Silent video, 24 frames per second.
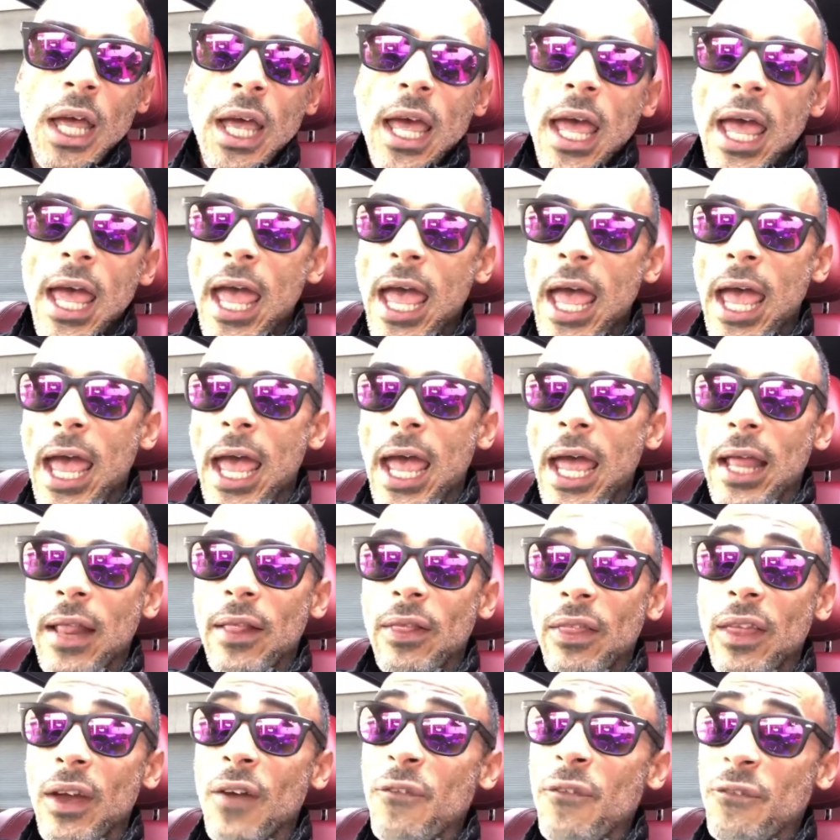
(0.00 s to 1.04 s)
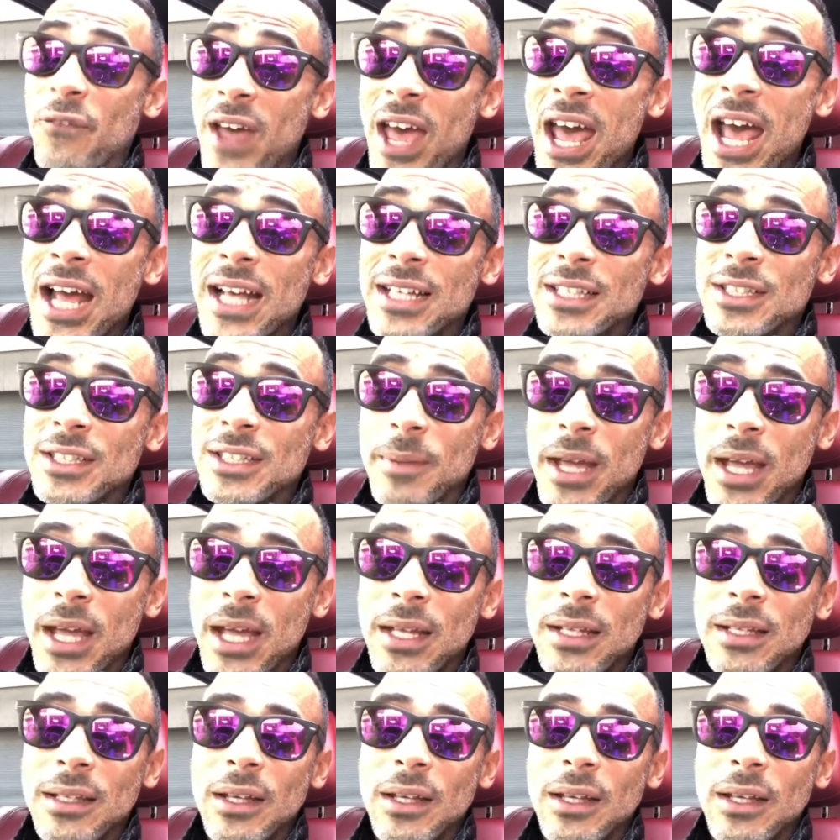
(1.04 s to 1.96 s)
and they're fast, man.